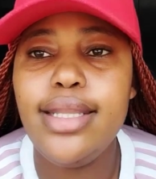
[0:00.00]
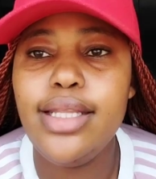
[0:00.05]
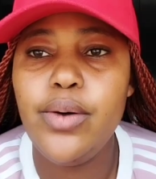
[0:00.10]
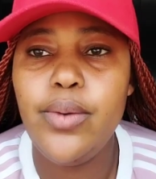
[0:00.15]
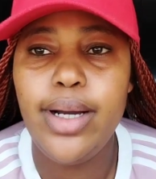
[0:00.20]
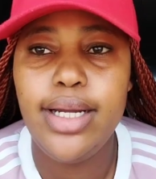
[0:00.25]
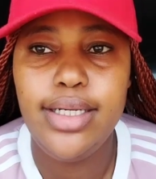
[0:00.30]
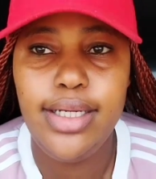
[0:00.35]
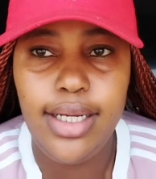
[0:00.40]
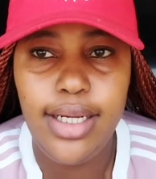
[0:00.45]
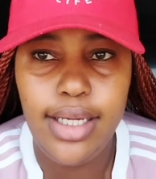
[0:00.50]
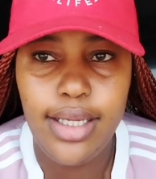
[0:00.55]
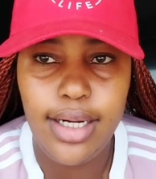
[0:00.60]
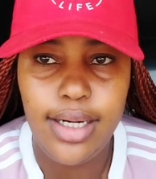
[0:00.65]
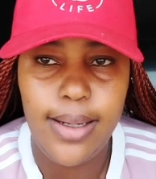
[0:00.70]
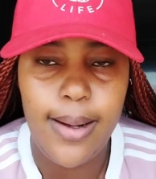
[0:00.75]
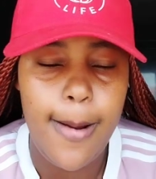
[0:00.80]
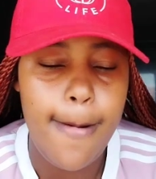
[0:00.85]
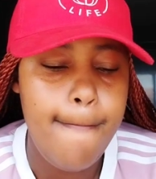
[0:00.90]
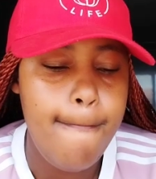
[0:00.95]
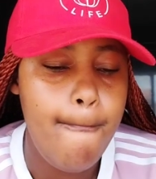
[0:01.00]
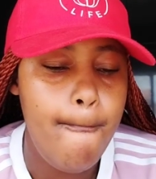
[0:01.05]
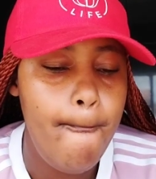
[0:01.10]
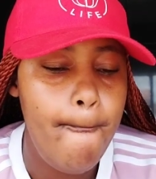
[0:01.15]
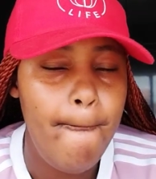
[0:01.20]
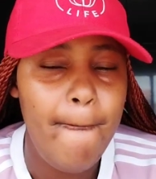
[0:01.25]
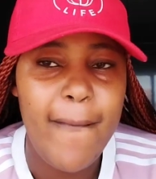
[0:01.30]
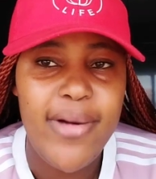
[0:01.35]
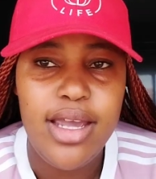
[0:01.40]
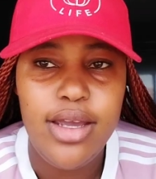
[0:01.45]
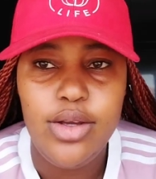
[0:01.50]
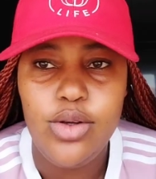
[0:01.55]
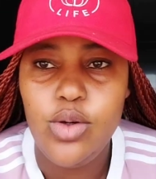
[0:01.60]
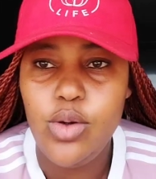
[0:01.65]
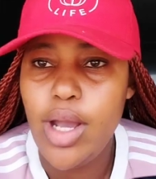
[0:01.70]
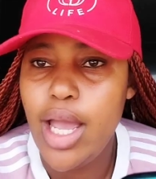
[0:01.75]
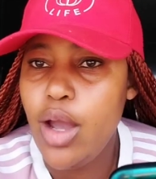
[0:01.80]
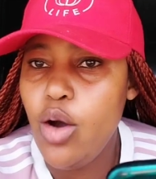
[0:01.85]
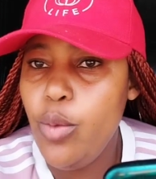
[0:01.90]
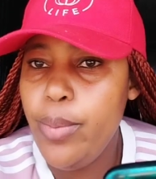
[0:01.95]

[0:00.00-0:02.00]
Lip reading: Other one, Ariel. I